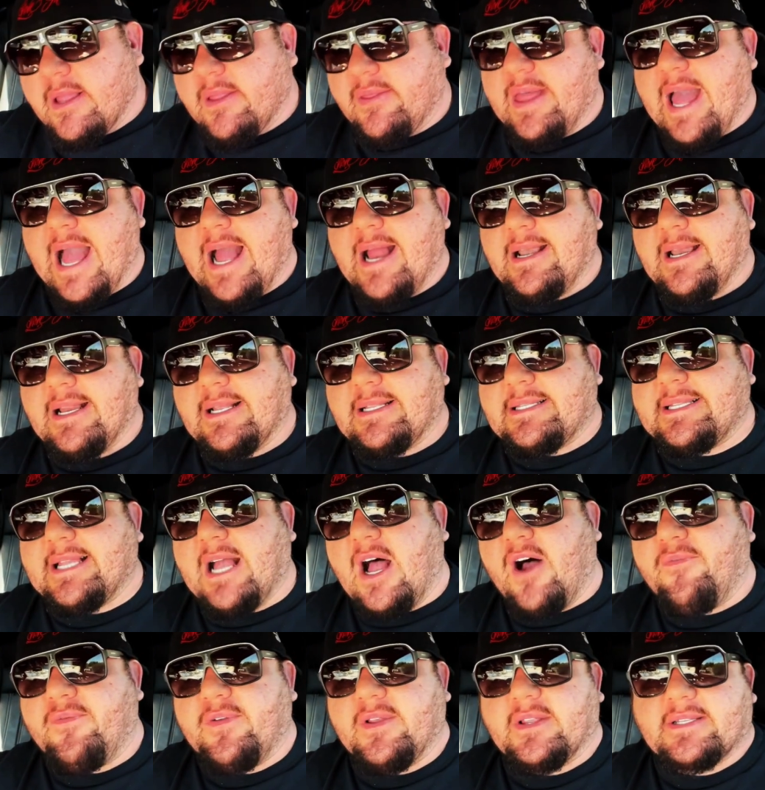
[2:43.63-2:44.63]
that in
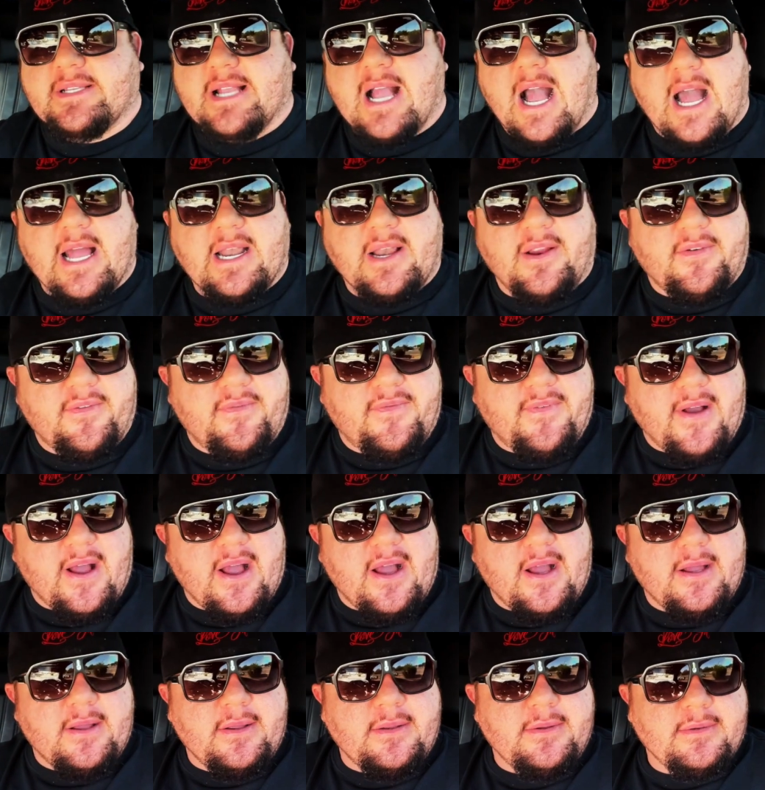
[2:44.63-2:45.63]
itself is kind of
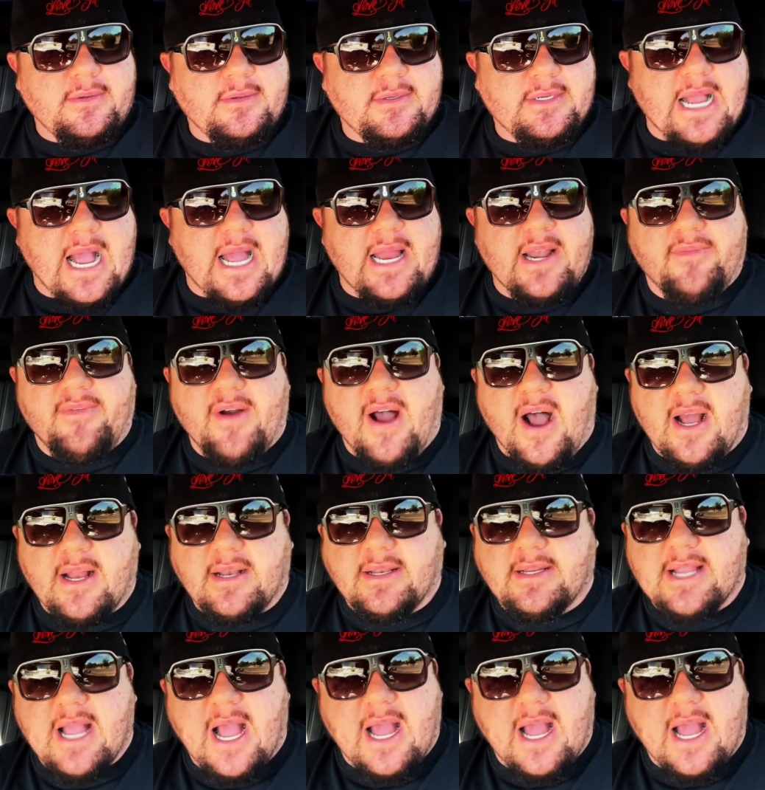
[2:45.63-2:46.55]
odd,